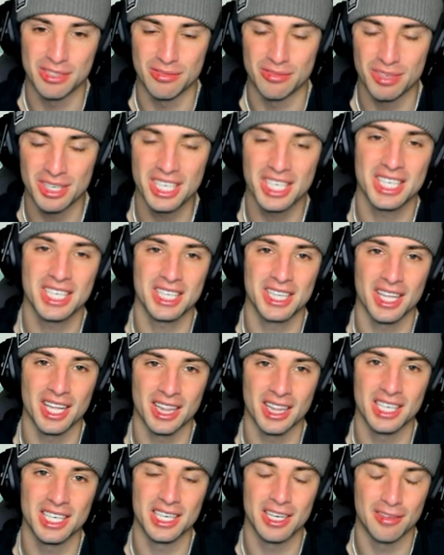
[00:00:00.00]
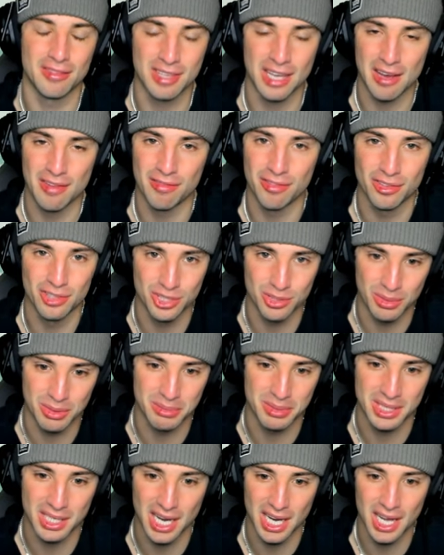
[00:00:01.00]
reading the lead of Typhlosion
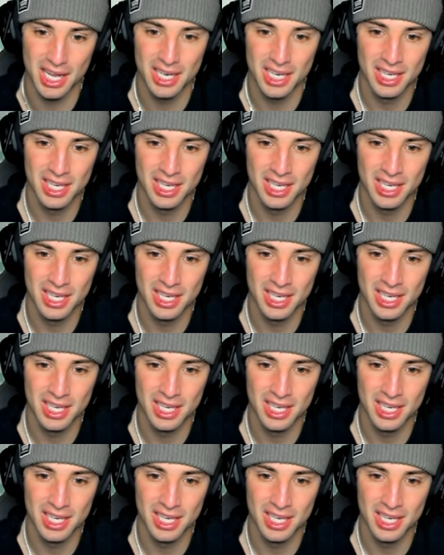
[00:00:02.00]
Whimsicott,